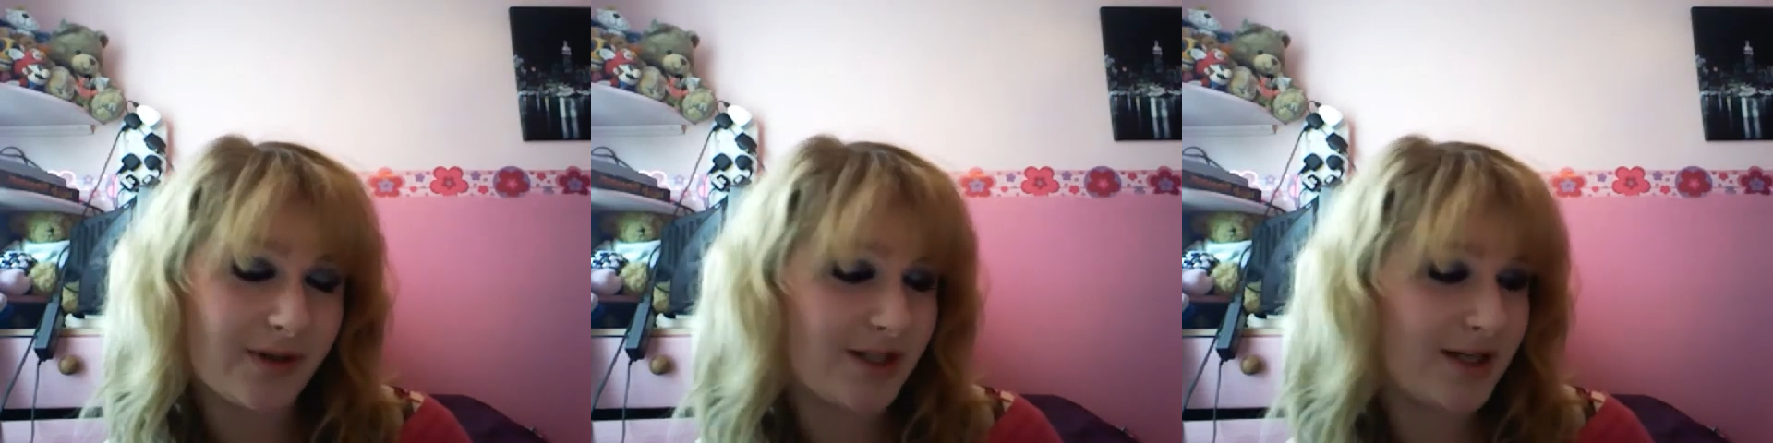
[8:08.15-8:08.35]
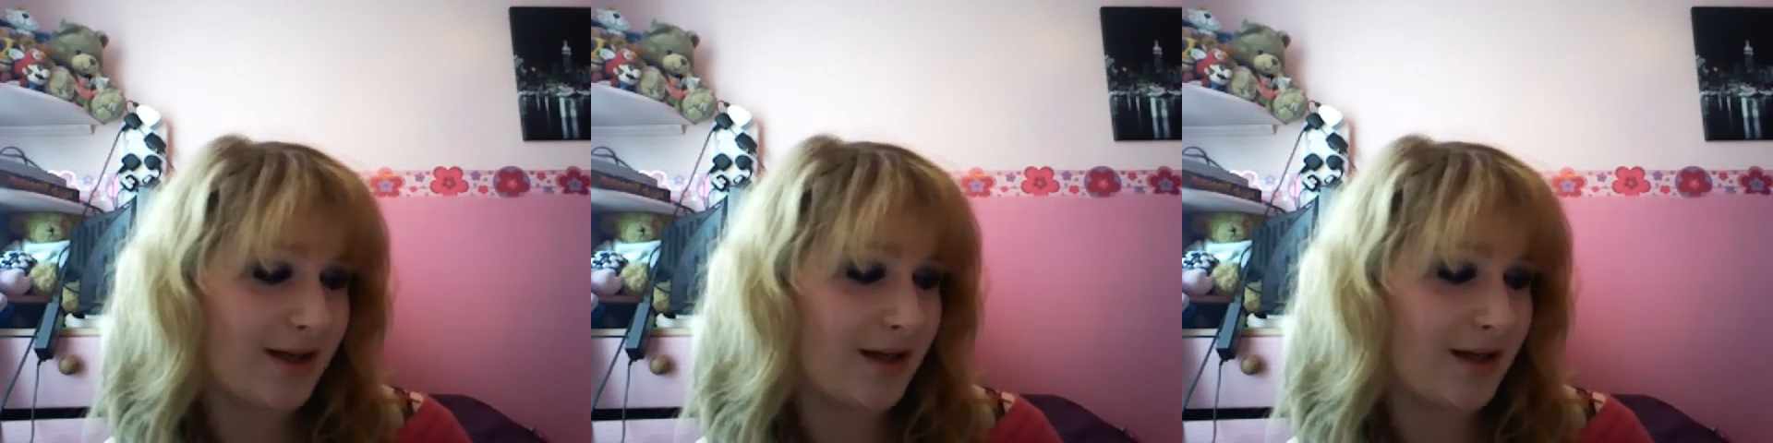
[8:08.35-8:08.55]

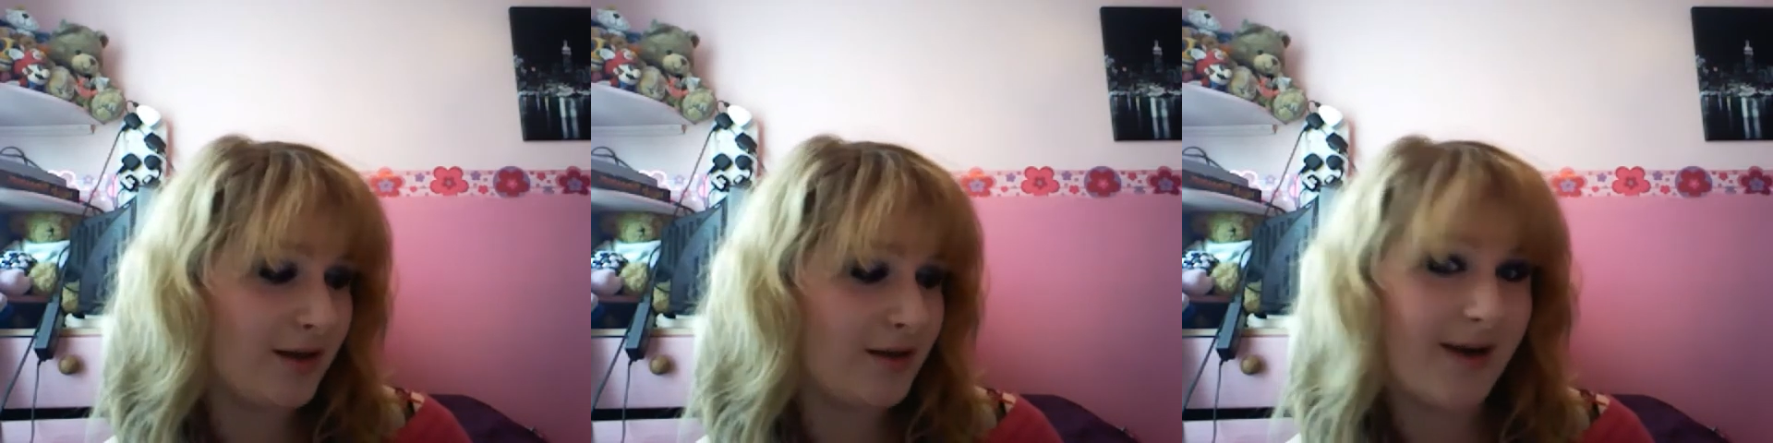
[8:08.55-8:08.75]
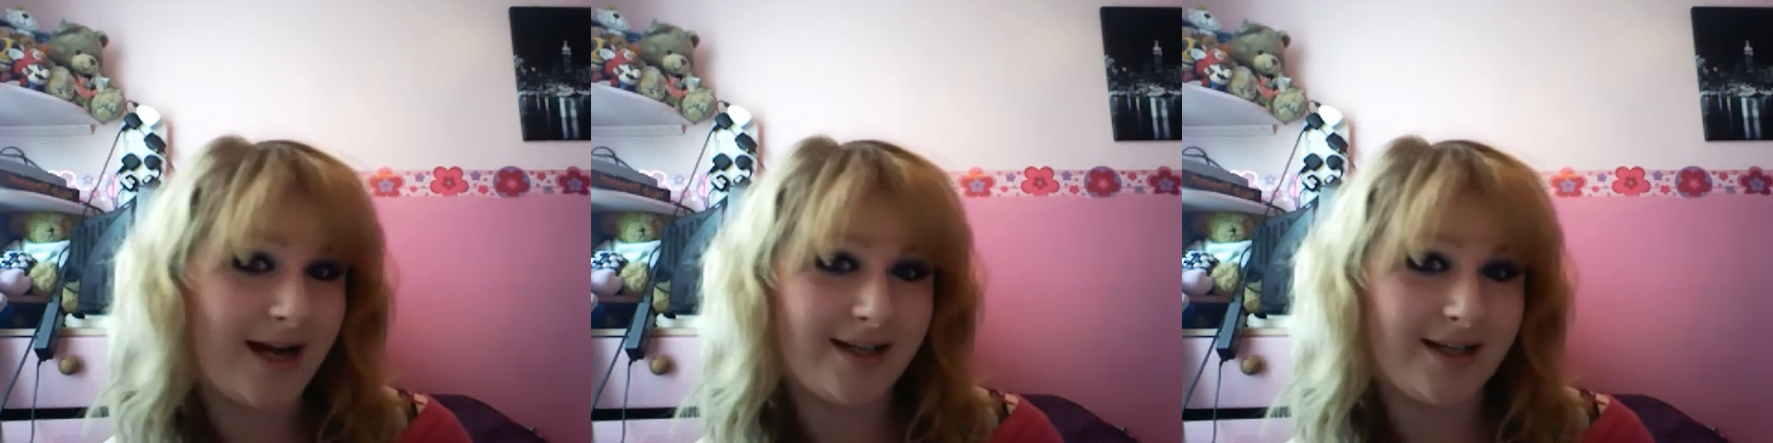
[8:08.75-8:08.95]
which
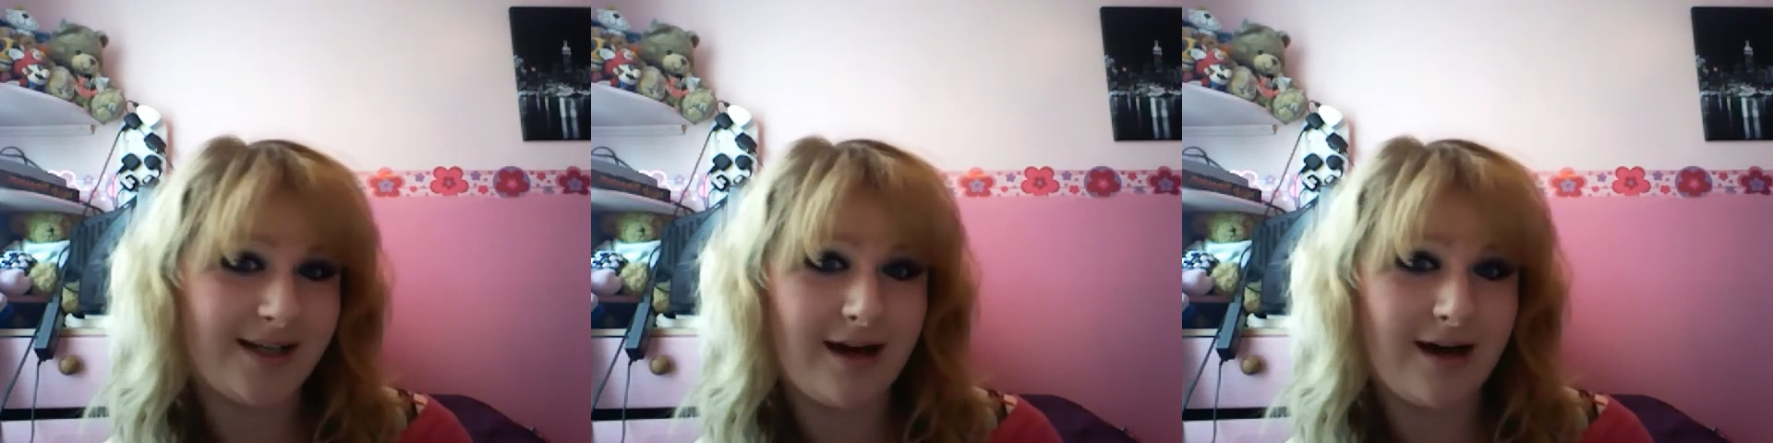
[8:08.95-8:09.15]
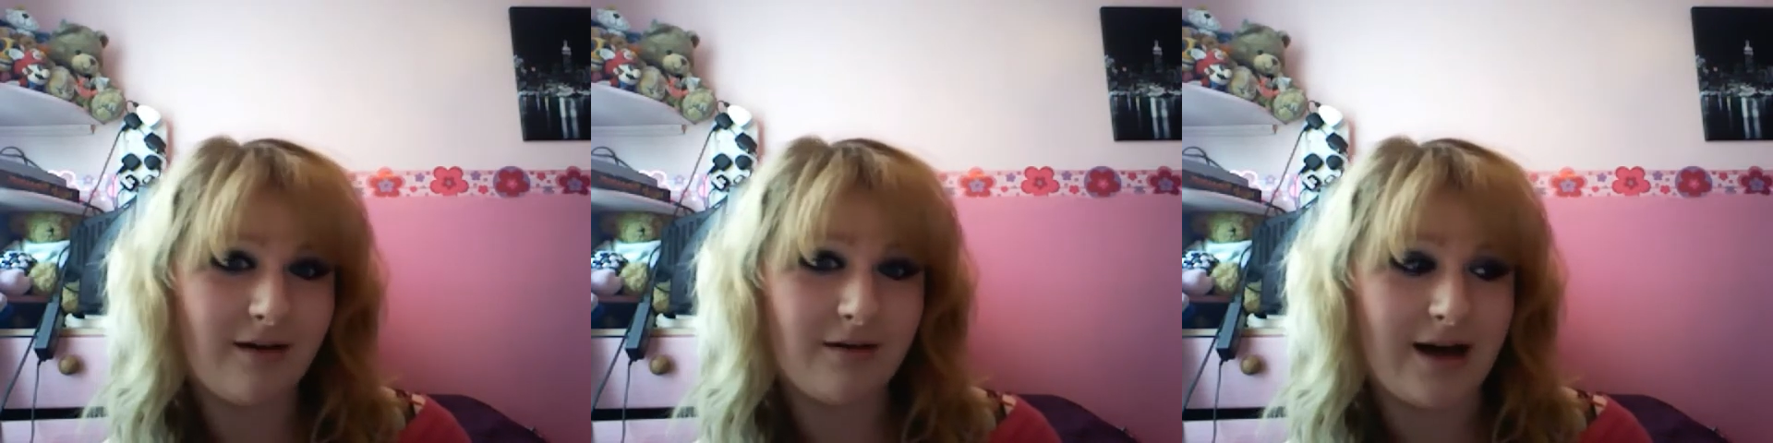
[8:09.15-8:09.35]
include Bad
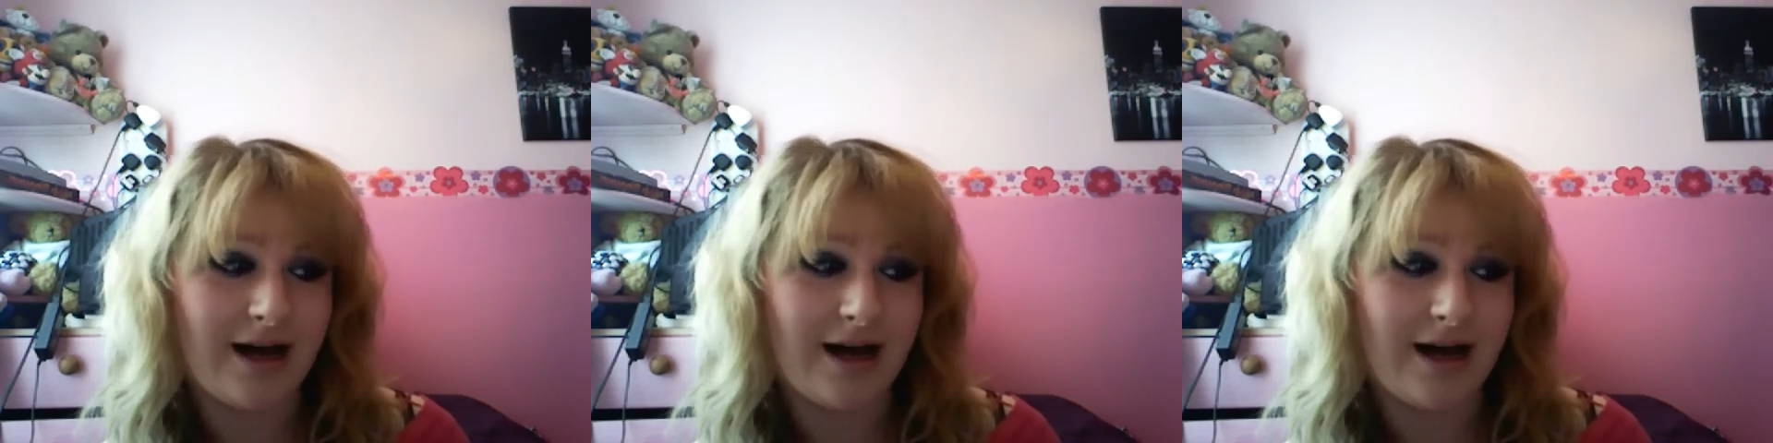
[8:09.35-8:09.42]
Gal